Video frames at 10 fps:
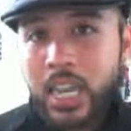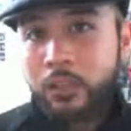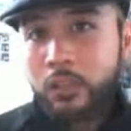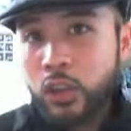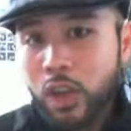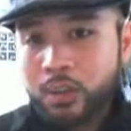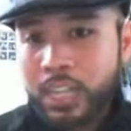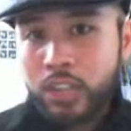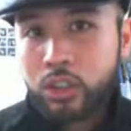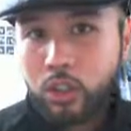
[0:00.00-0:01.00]
If you don't
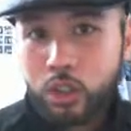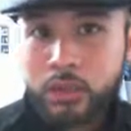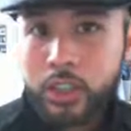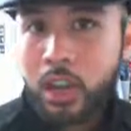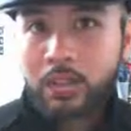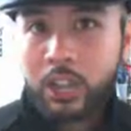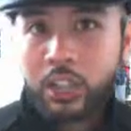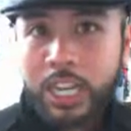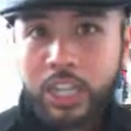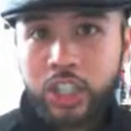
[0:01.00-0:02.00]
take control of the
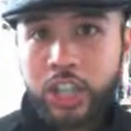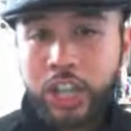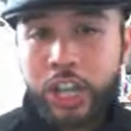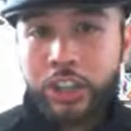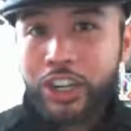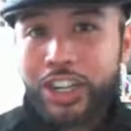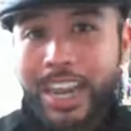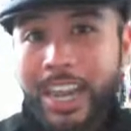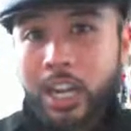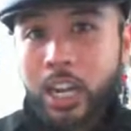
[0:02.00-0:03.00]
conversation, you're
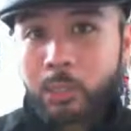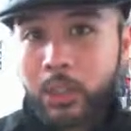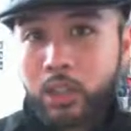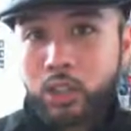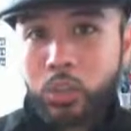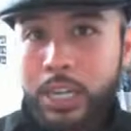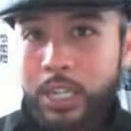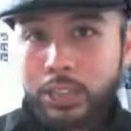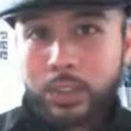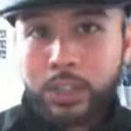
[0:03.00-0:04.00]
going to end up in a
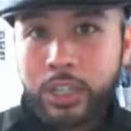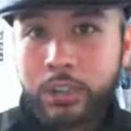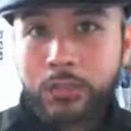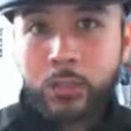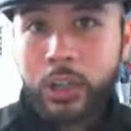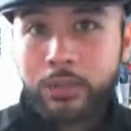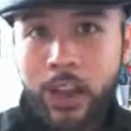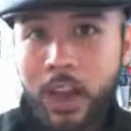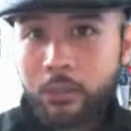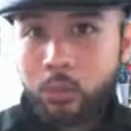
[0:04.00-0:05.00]
20, 30,
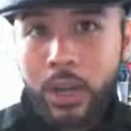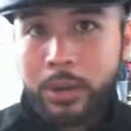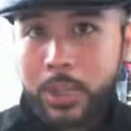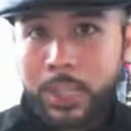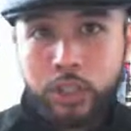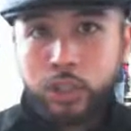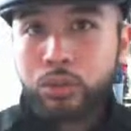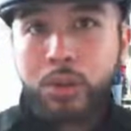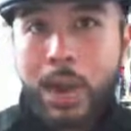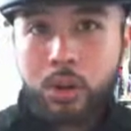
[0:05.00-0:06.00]
45, 1 minute,
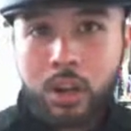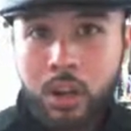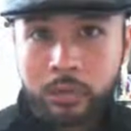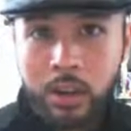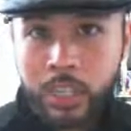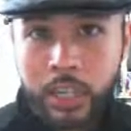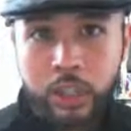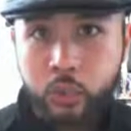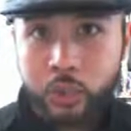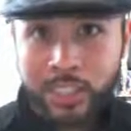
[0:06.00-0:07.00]
2 hour
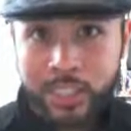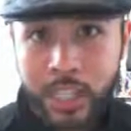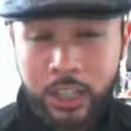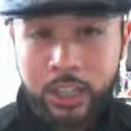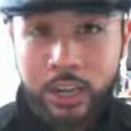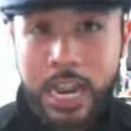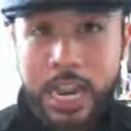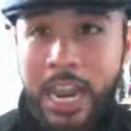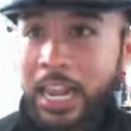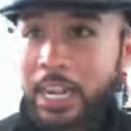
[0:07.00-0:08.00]
conversation with a seller,
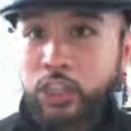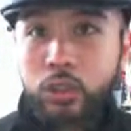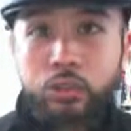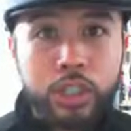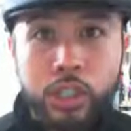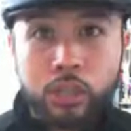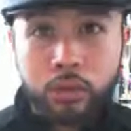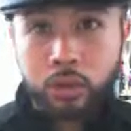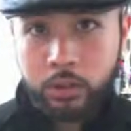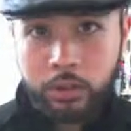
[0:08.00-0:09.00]
and you still
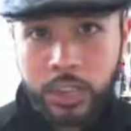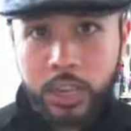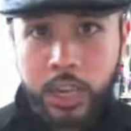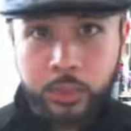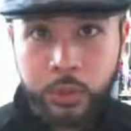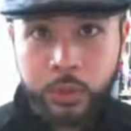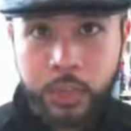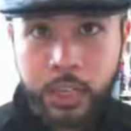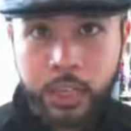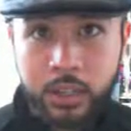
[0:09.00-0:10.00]
don't know if this guy's
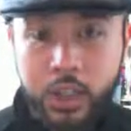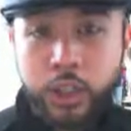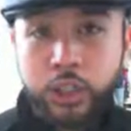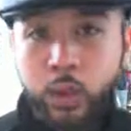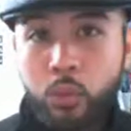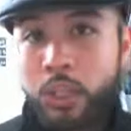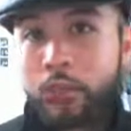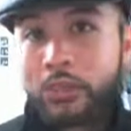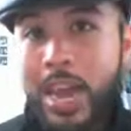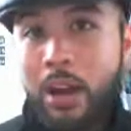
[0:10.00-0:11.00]
motivated. So what
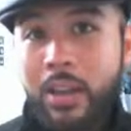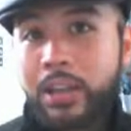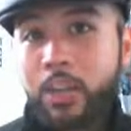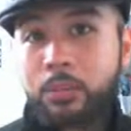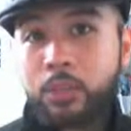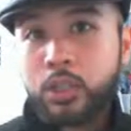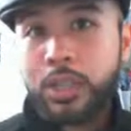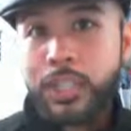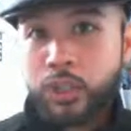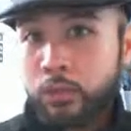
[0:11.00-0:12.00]
you've now ended up
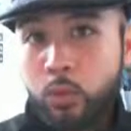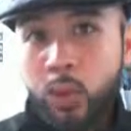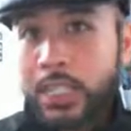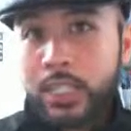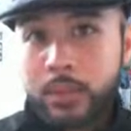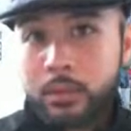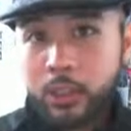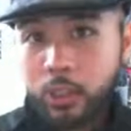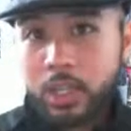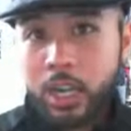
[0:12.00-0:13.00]
doing is you've wasted
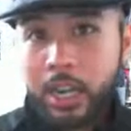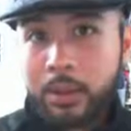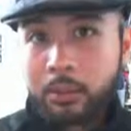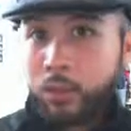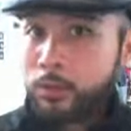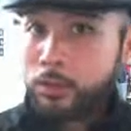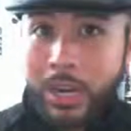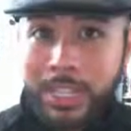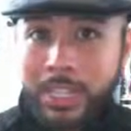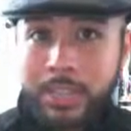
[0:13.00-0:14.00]
your time, you've
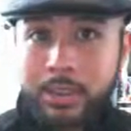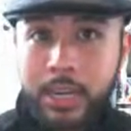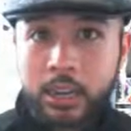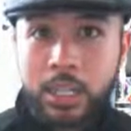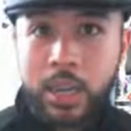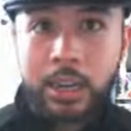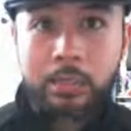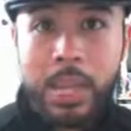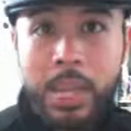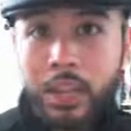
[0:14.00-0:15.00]
wasted their
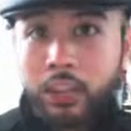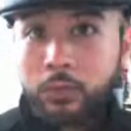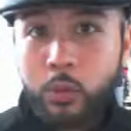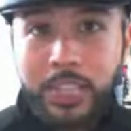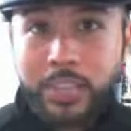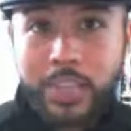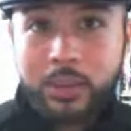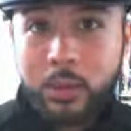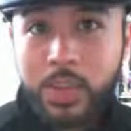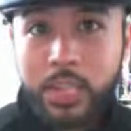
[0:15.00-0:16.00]
time, and you've wasted
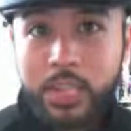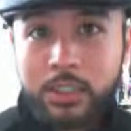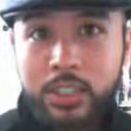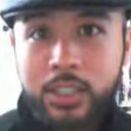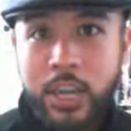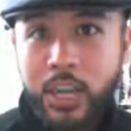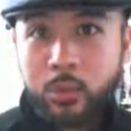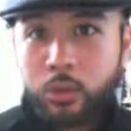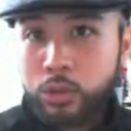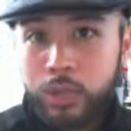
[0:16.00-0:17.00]
everybody else's
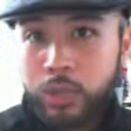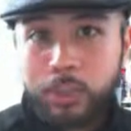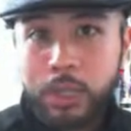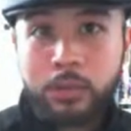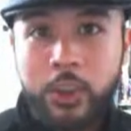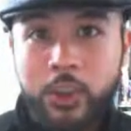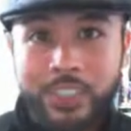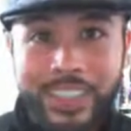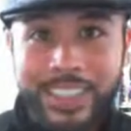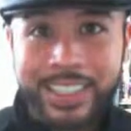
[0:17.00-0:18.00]
time who should have been
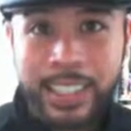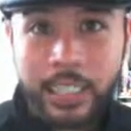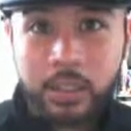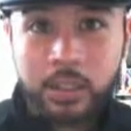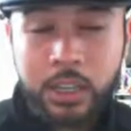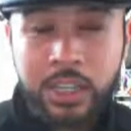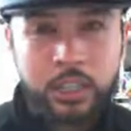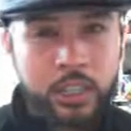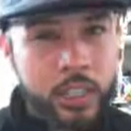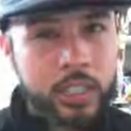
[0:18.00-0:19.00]
involved in this deal.
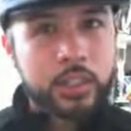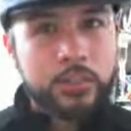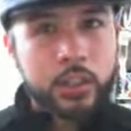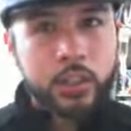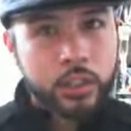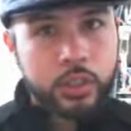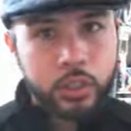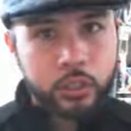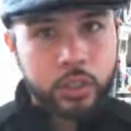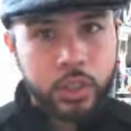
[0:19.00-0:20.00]
Do you see the difference in the
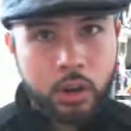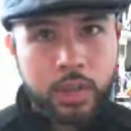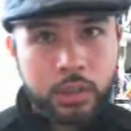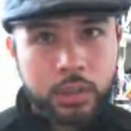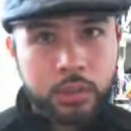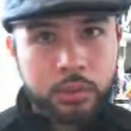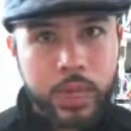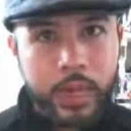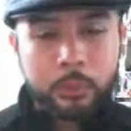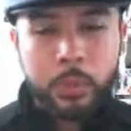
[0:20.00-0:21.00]
2 scenarios,
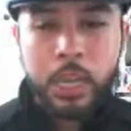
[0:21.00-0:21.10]
right?